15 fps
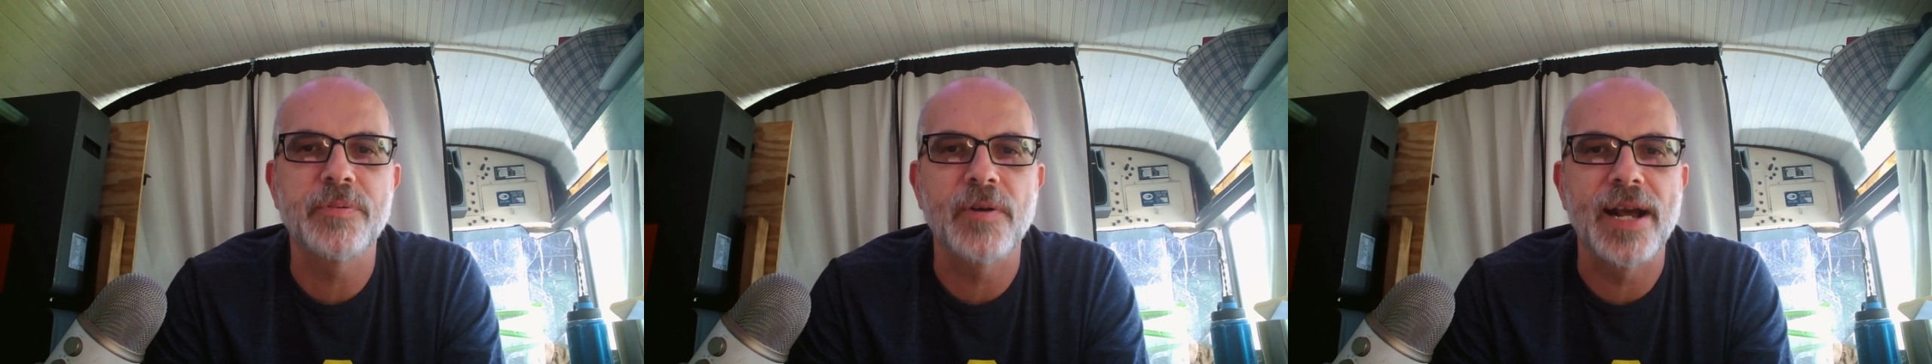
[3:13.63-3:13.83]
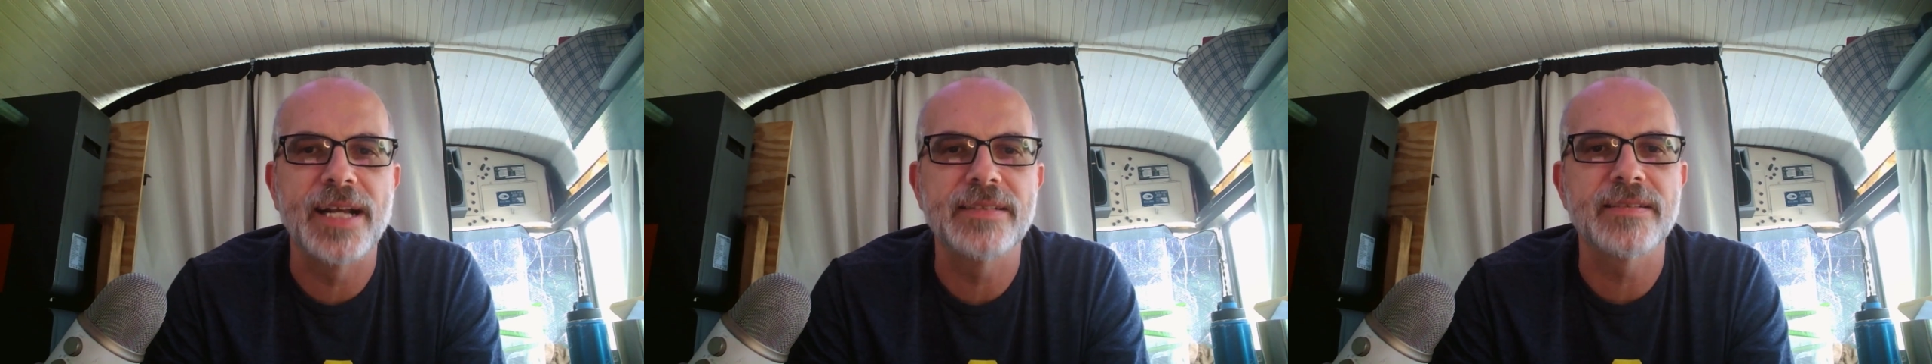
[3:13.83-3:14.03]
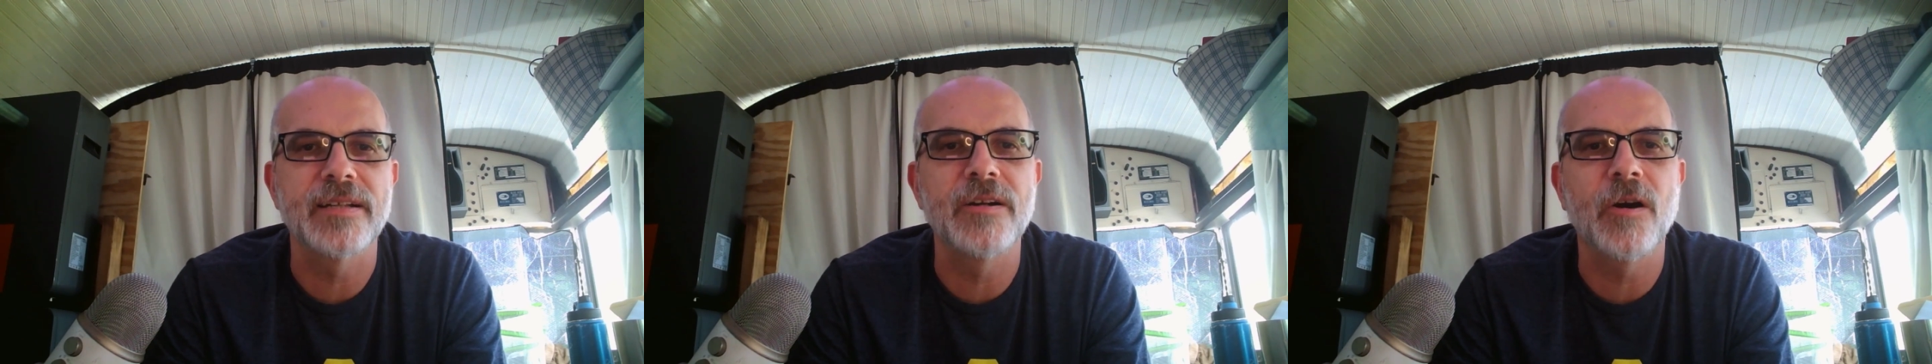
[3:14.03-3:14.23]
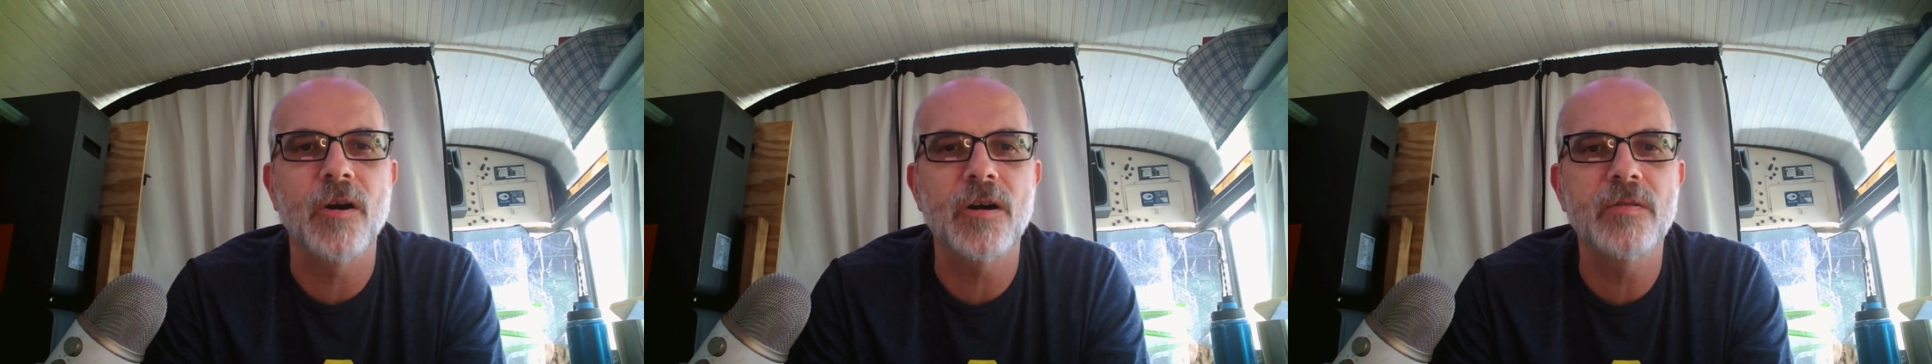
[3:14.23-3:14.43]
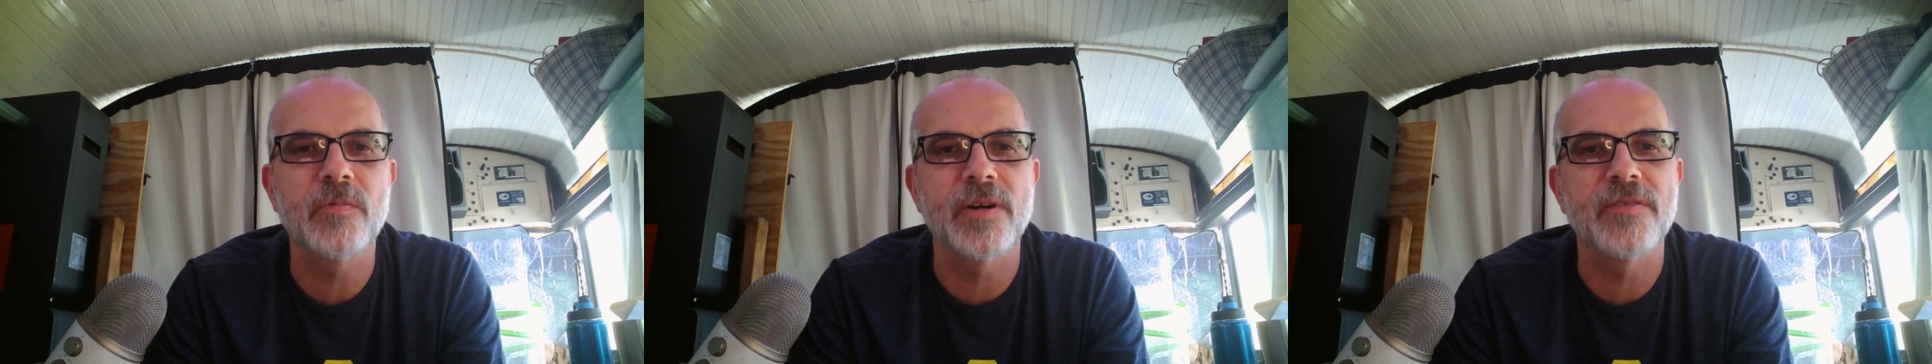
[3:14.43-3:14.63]
price and
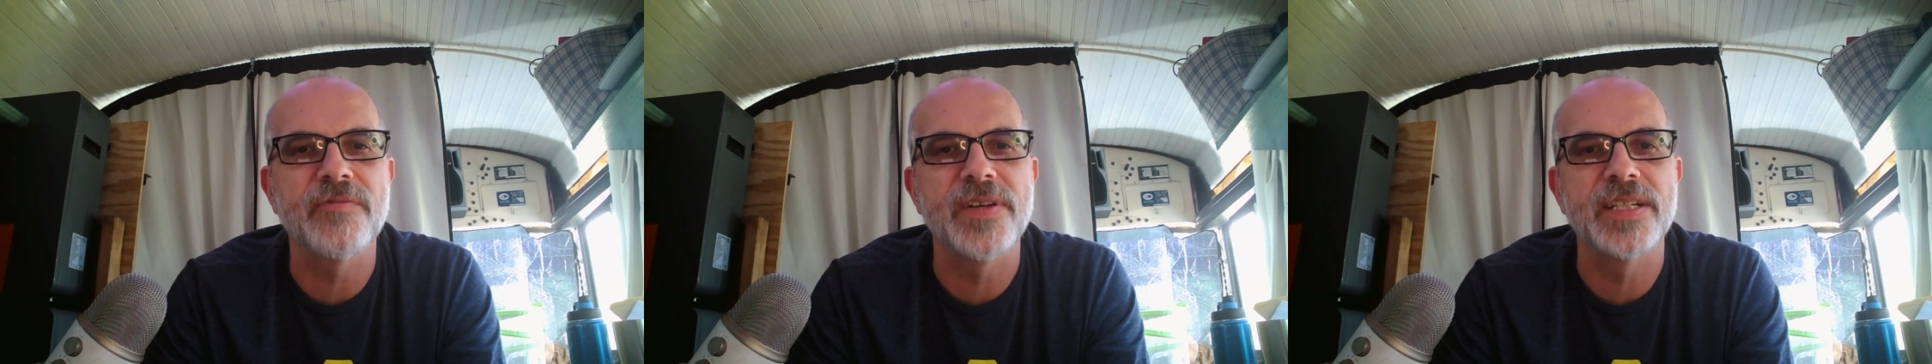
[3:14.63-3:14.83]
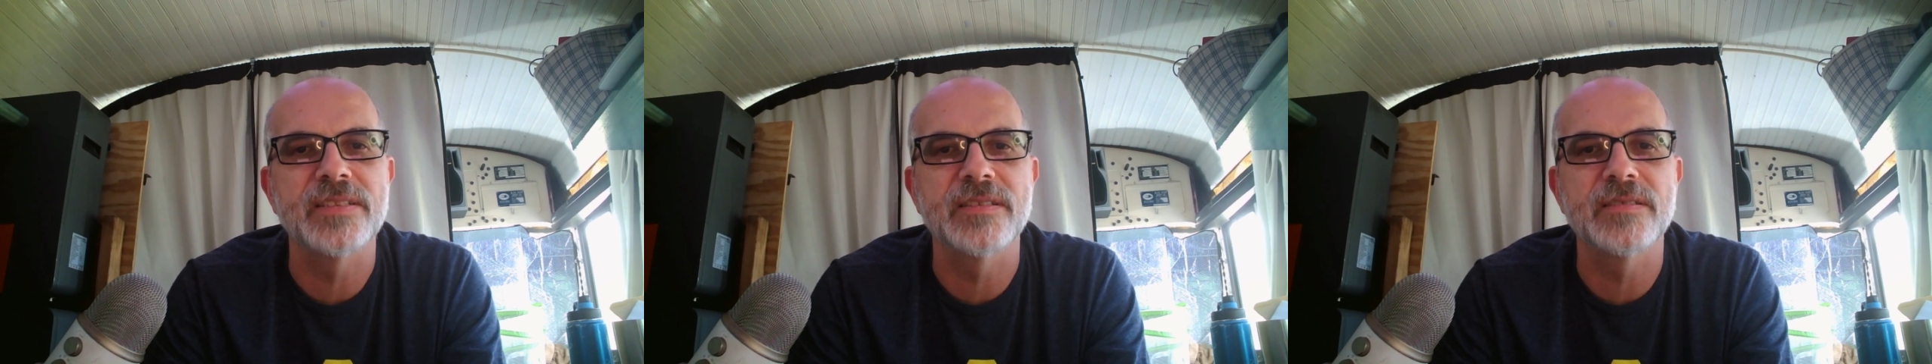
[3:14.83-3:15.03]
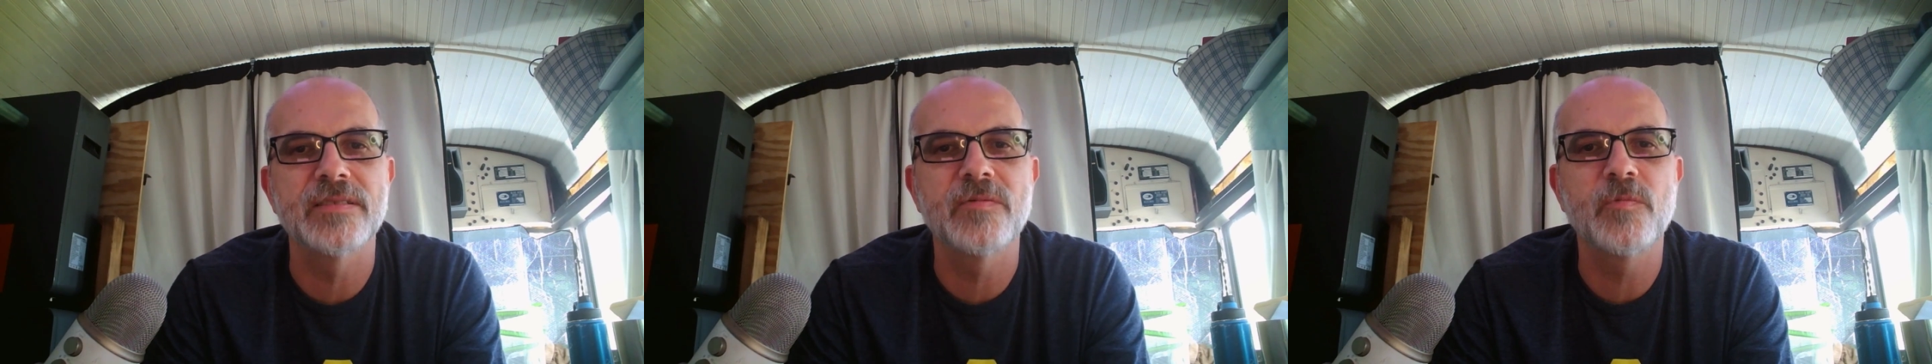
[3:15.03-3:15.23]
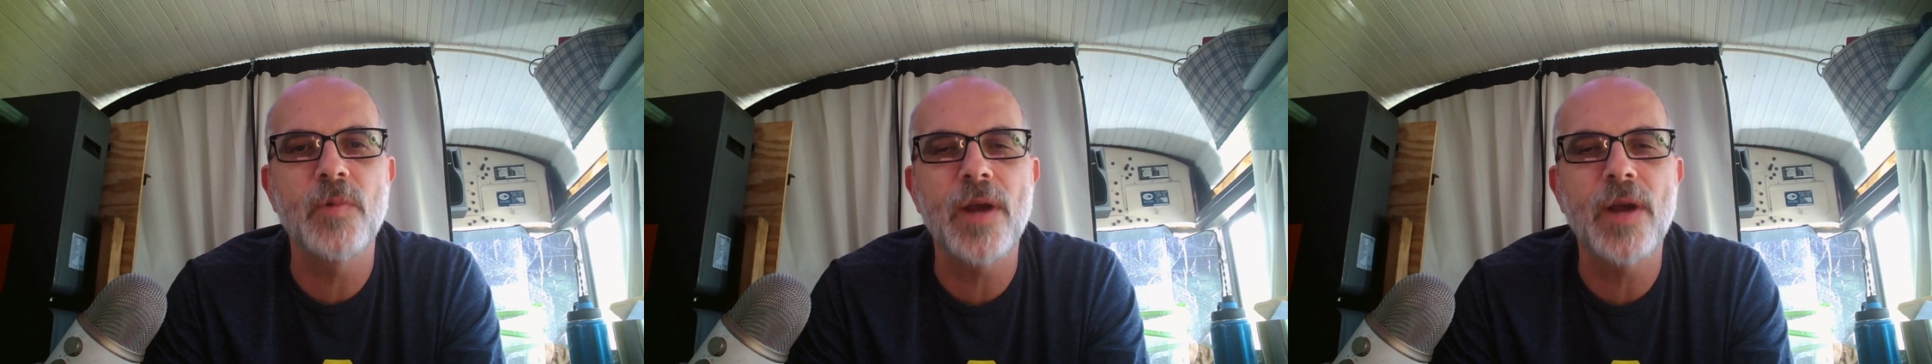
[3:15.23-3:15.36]
hardware features